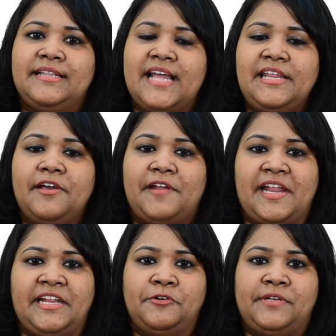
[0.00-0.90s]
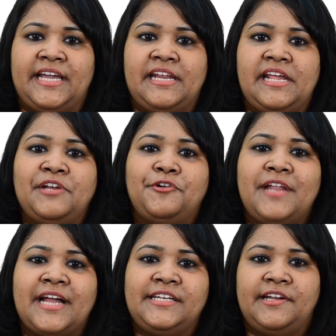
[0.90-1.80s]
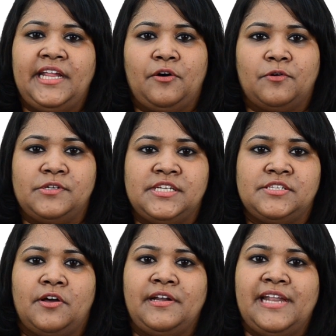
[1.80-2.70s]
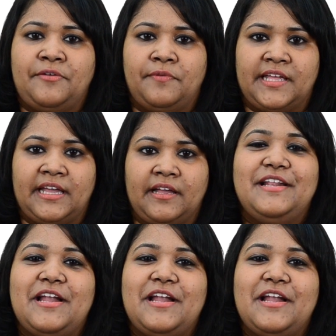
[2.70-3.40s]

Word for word: then you're ready to take an introductory courses on networking.